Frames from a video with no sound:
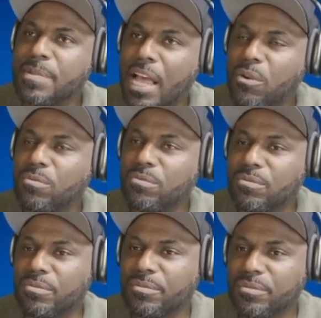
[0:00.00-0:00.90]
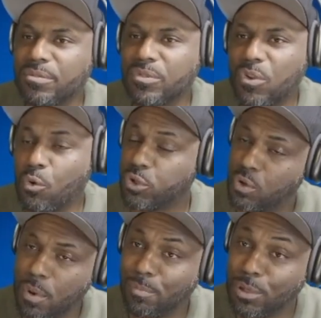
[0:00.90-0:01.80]
out? Oh, yes.
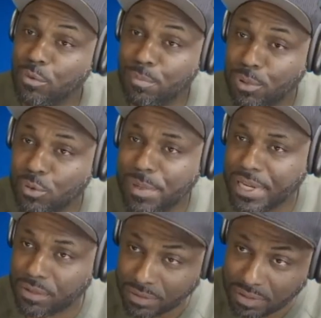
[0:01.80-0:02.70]
To a Blue Blue Beetle?